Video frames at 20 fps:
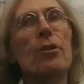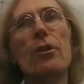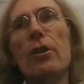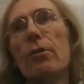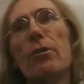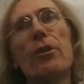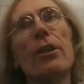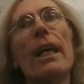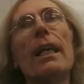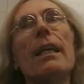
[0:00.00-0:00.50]

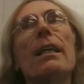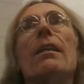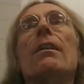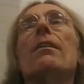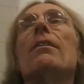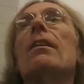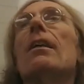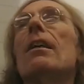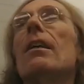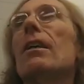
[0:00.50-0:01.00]
You check.
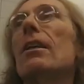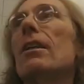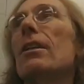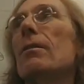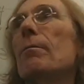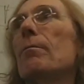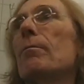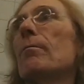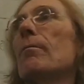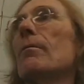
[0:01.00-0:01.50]

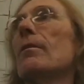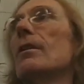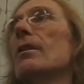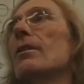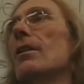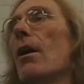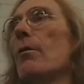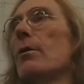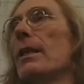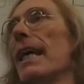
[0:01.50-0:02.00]

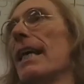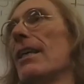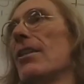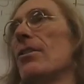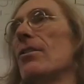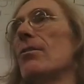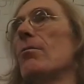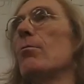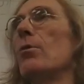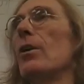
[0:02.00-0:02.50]
Don't
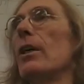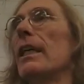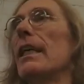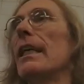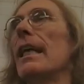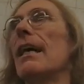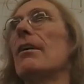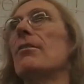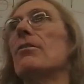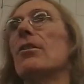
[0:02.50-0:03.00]
guess. Work
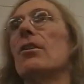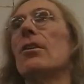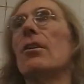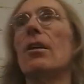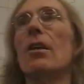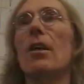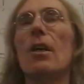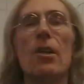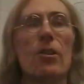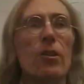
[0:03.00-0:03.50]
it out.
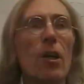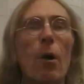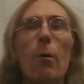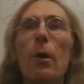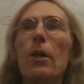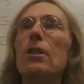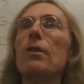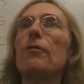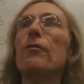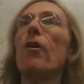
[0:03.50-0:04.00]
So I
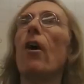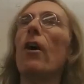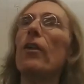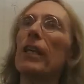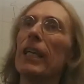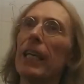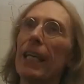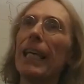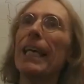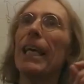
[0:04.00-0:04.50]
want you to find
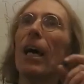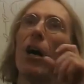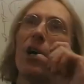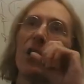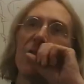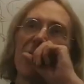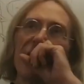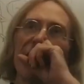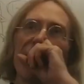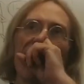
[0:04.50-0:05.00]
the E
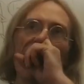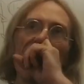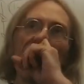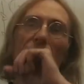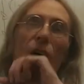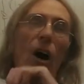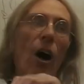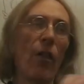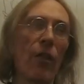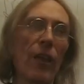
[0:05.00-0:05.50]
octave
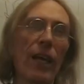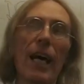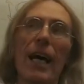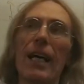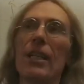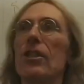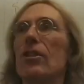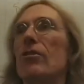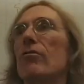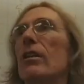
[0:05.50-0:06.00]
on the
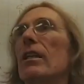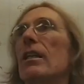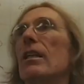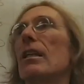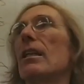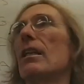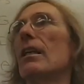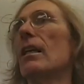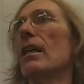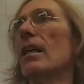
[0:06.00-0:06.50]
A
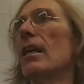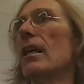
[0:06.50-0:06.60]
string.